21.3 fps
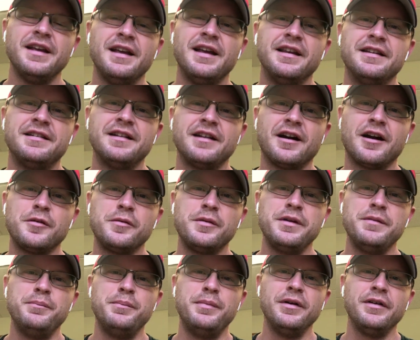is that are
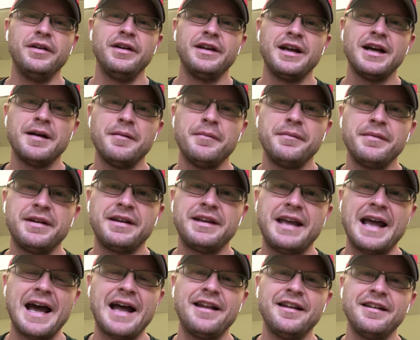we building up
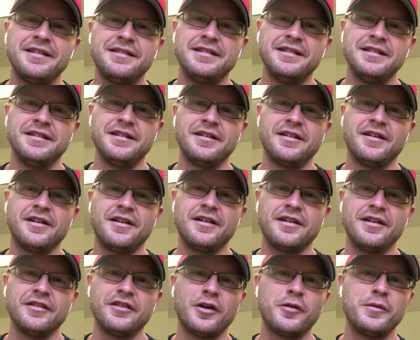calluses in our
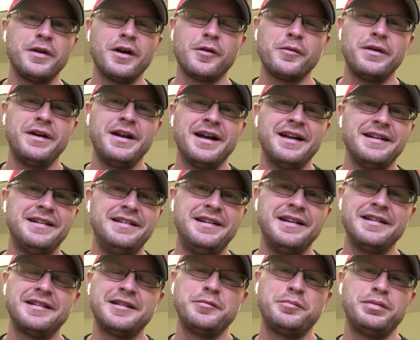hearts? Are we, are we not
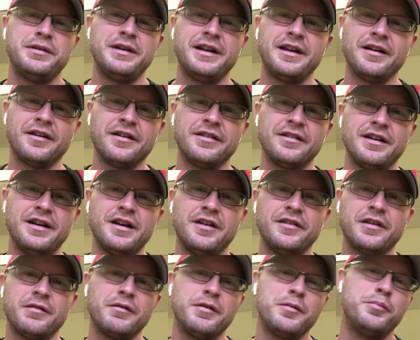disciplining
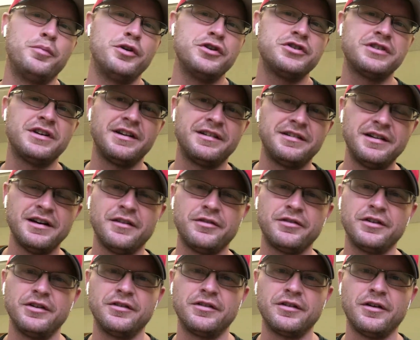ourselves? Are we pushing
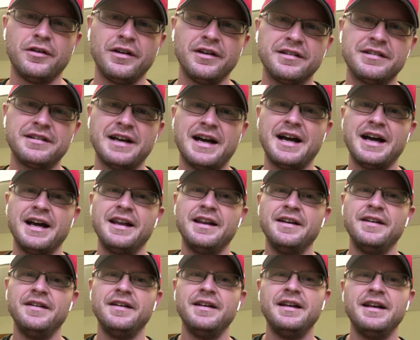self control aside
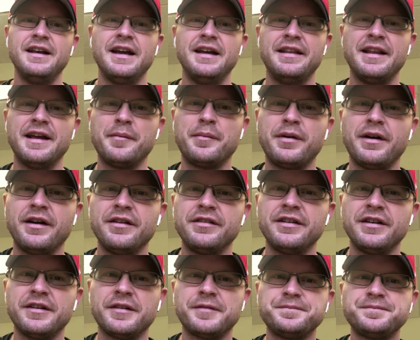in that
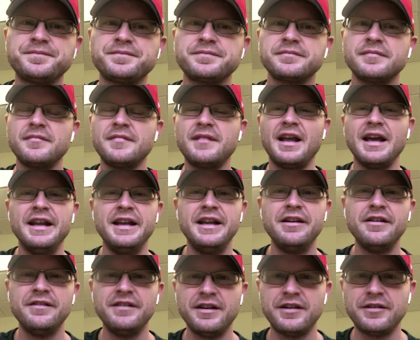process? And
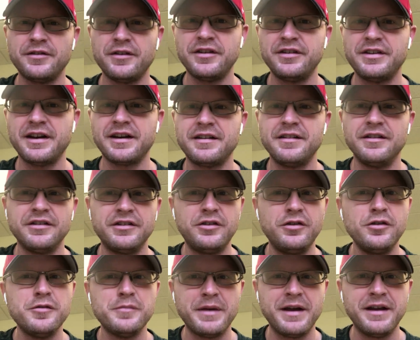here in this first section, there's
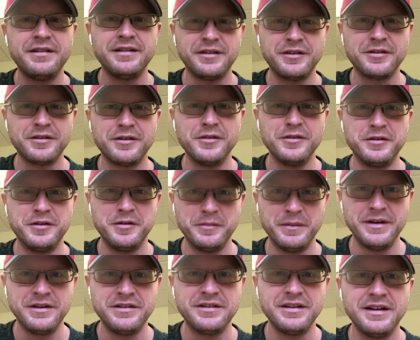two amazing truths to
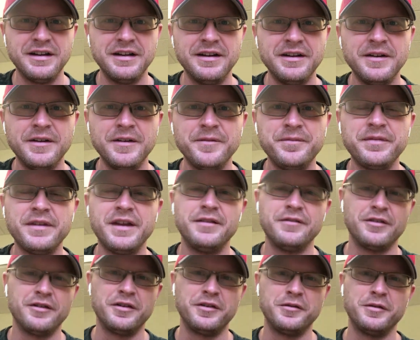mention in
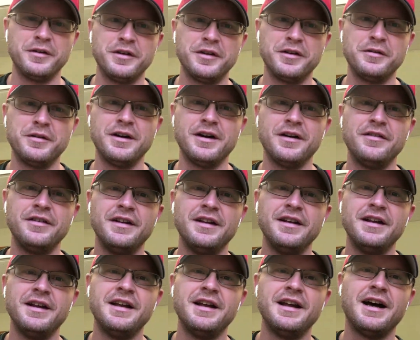verses 1 to 12.
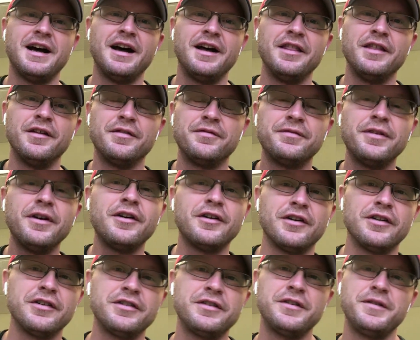Uh, the
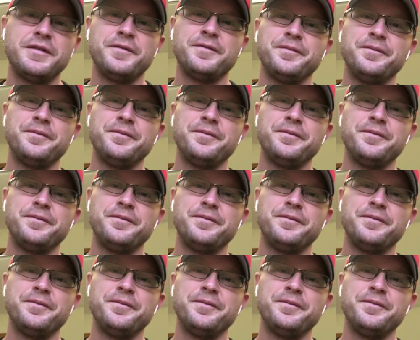first